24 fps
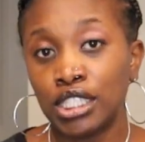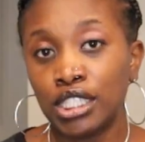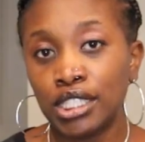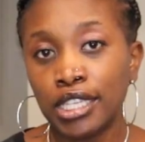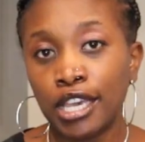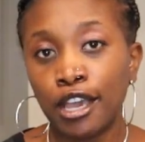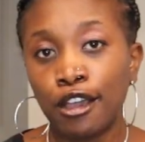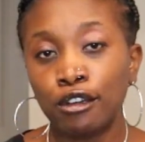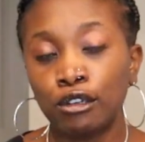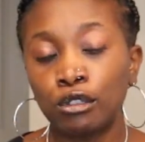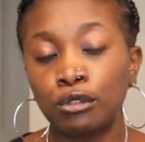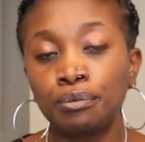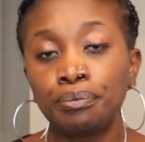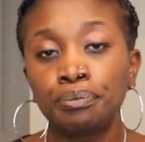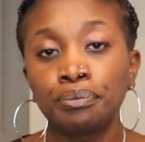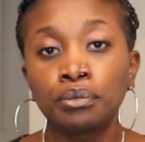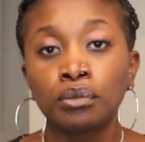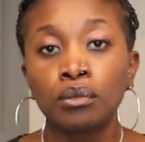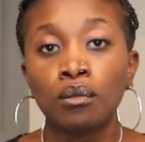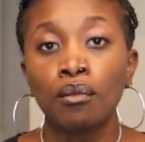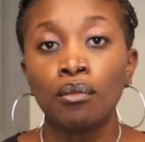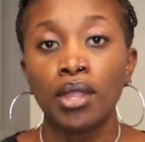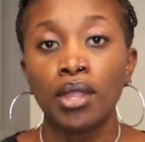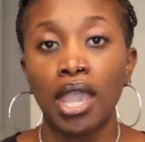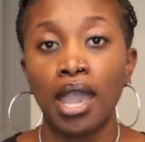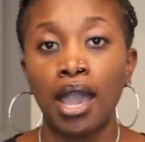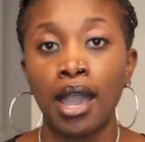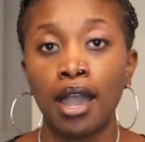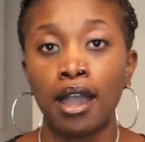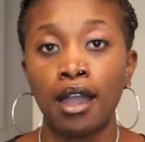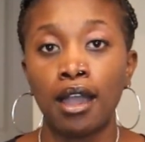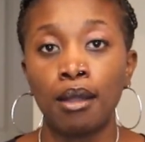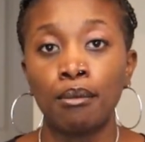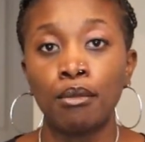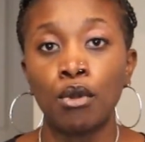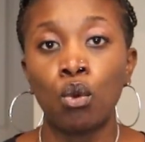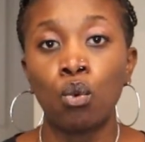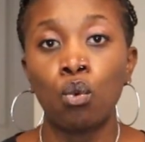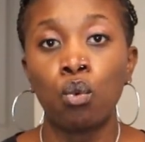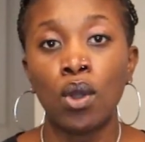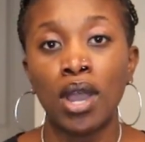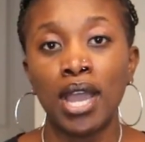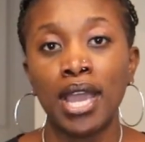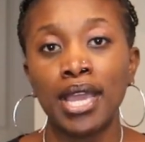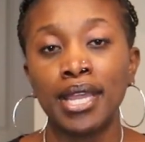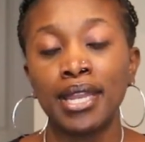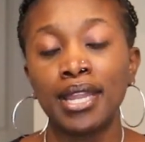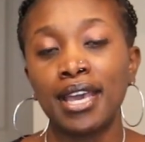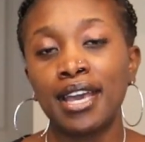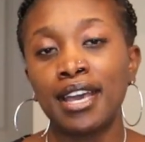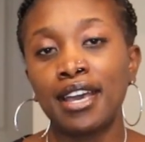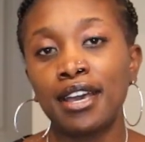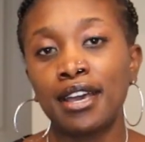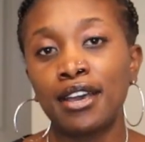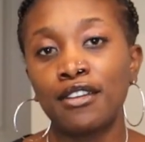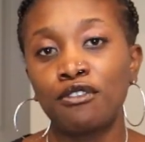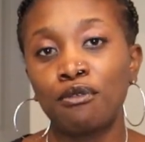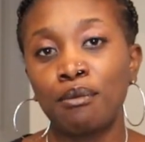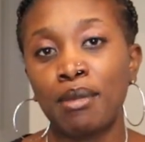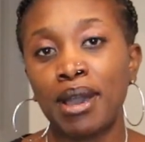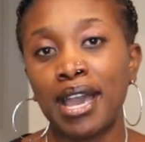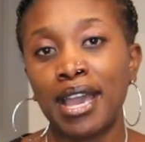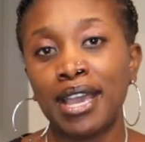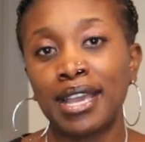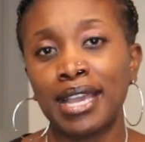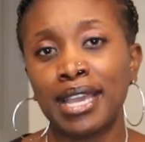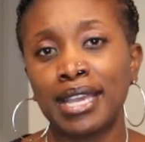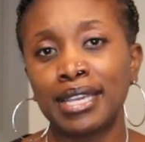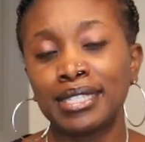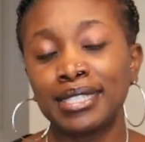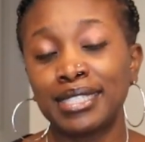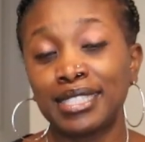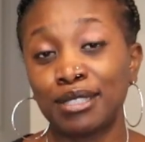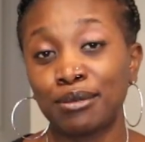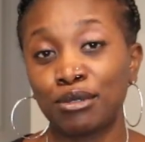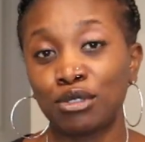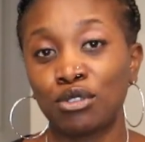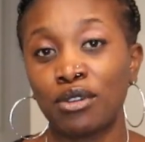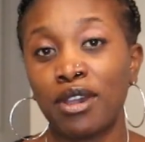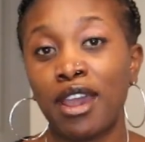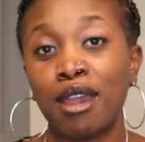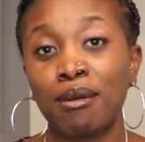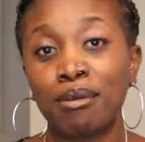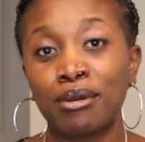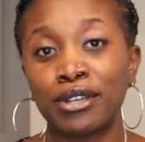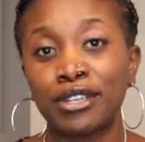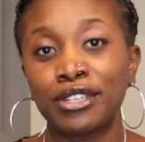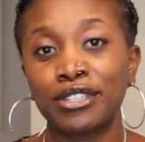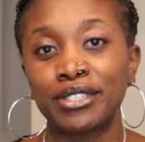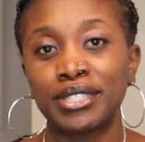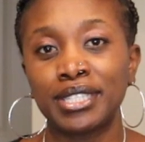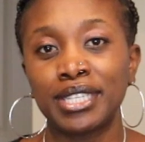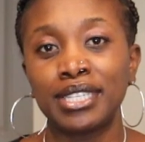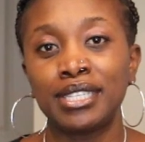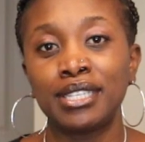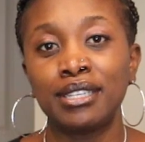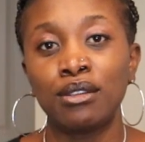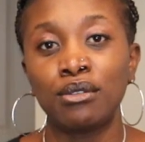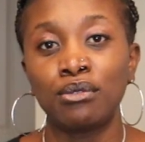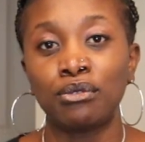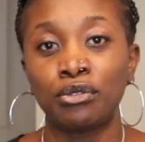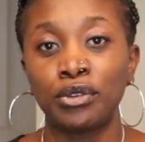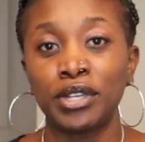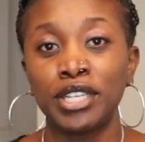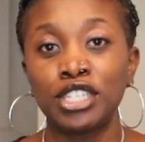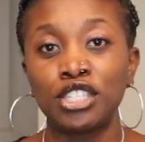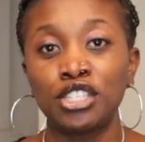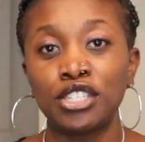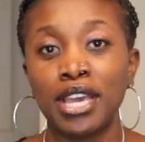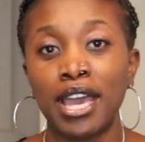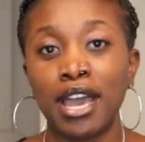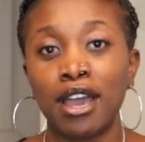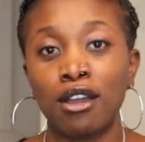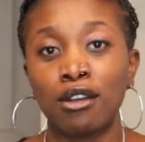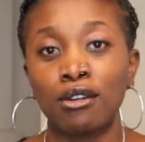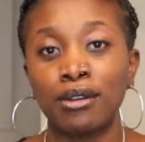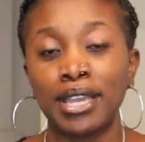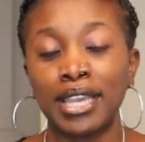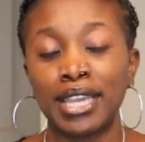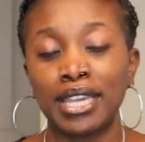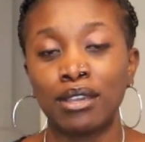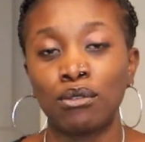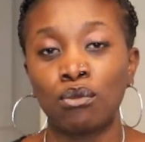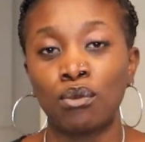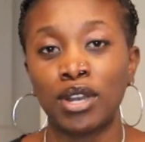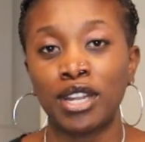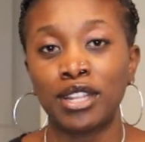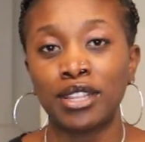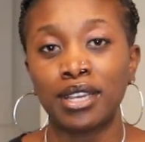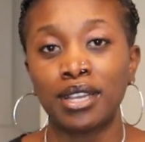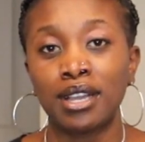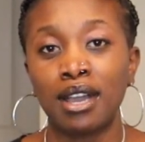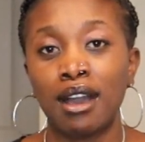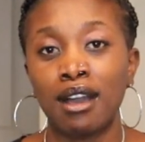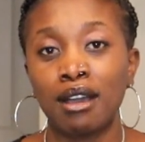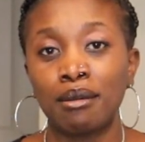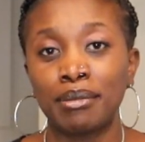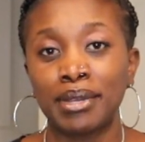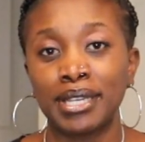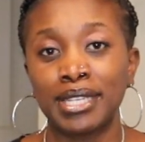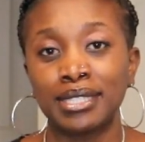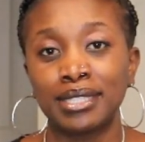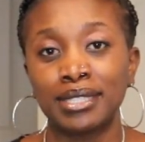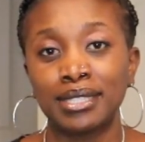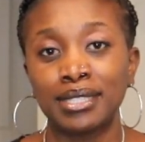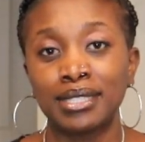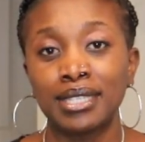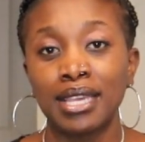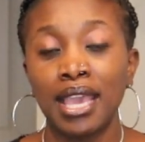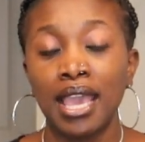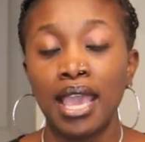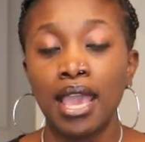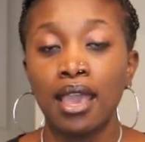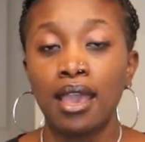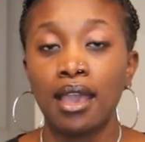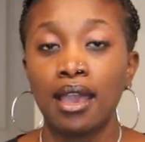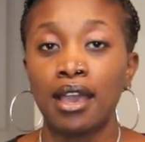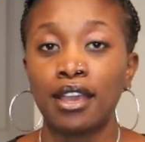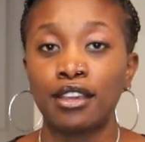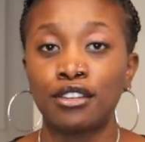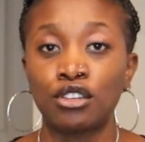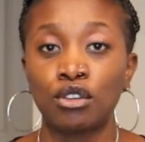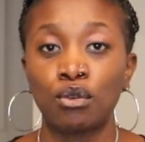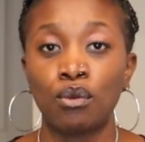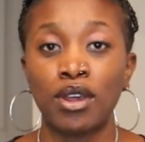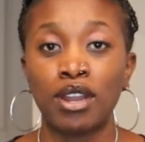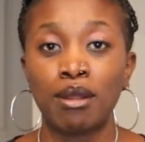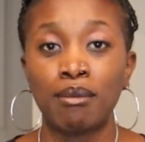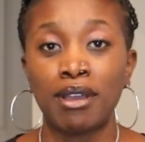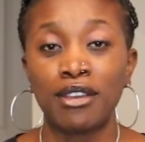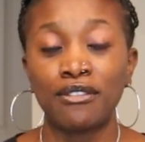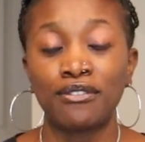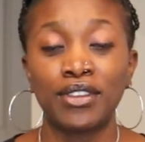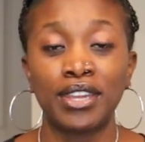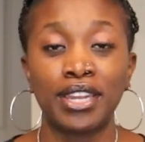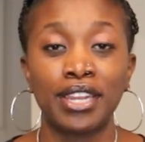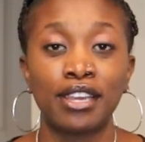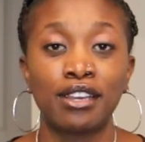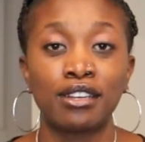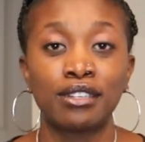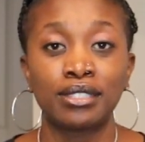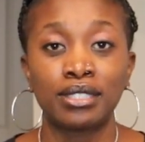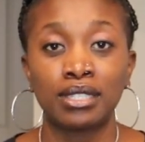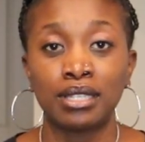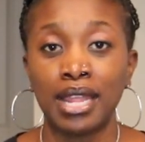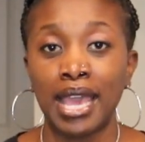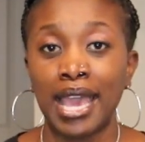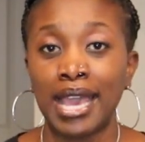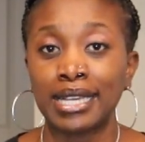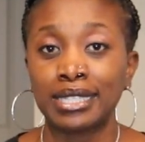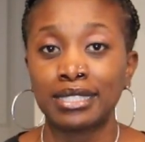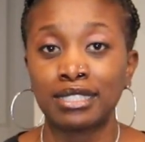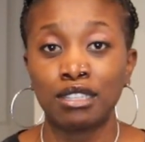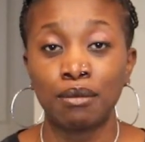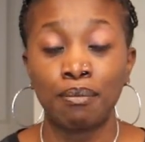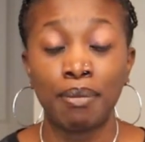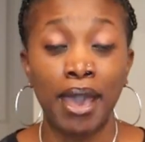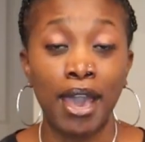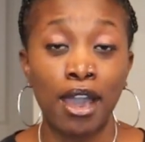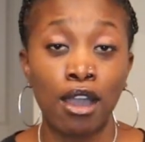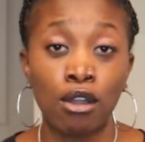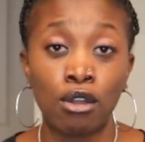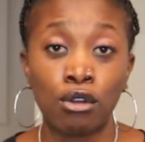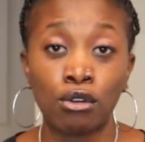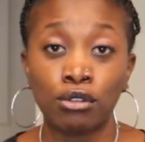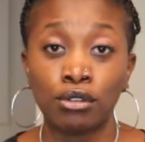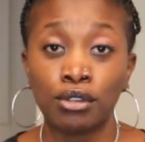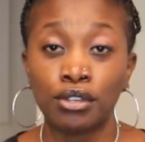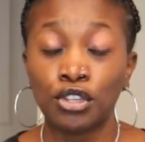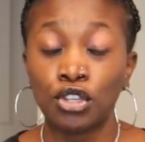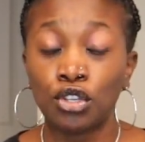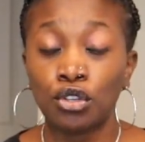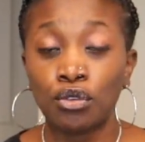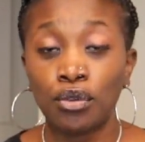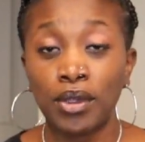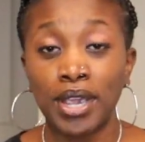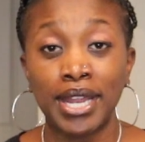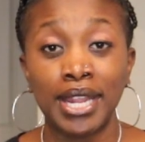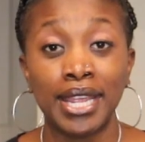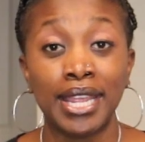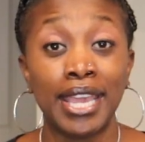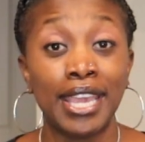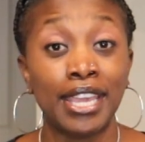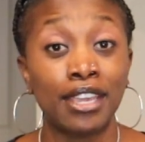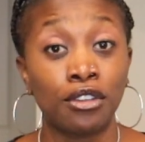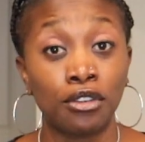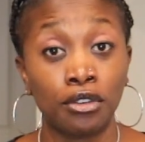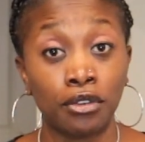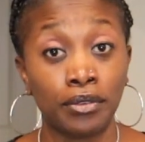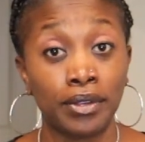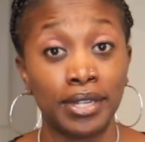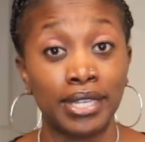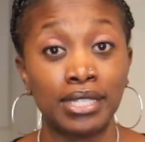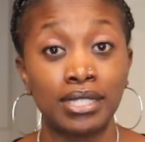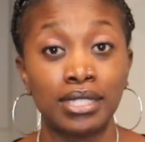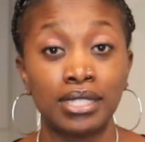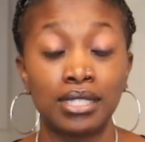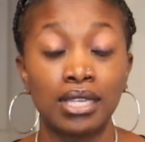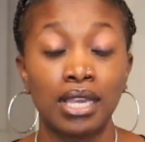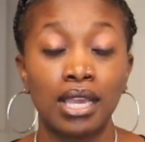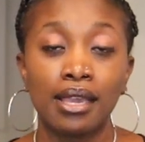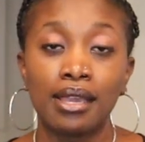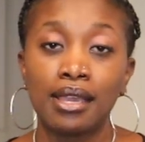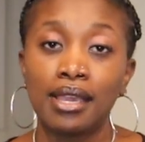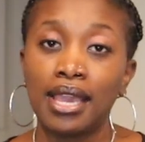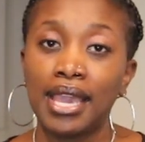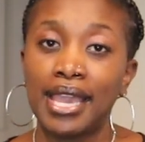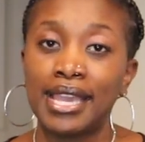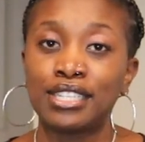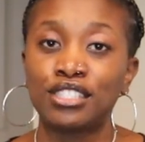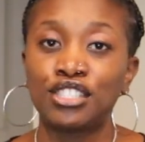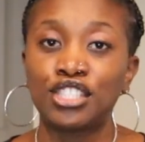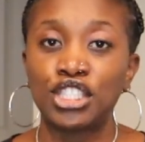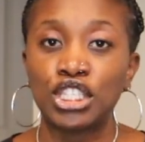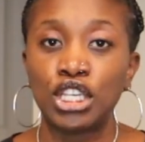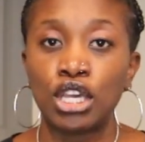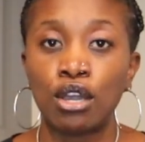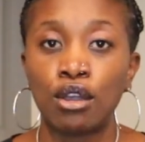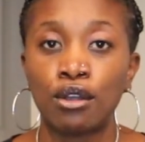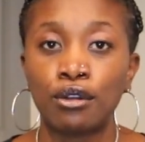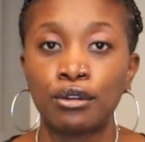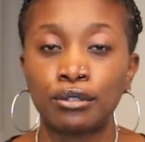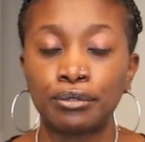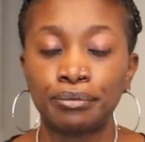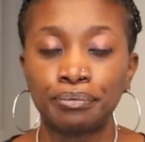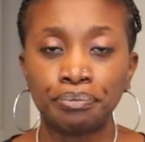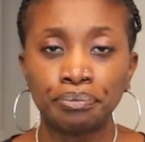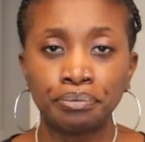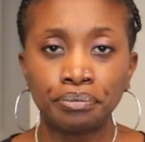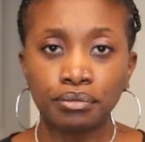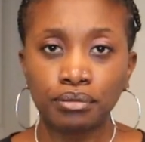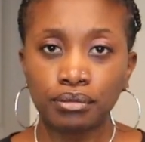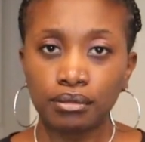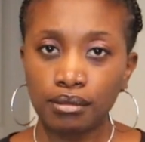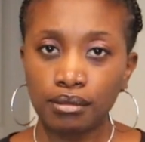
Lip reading: So one of my subscribers, he reached out in one of the comments under one of my videos and asked about credit inquiries. And so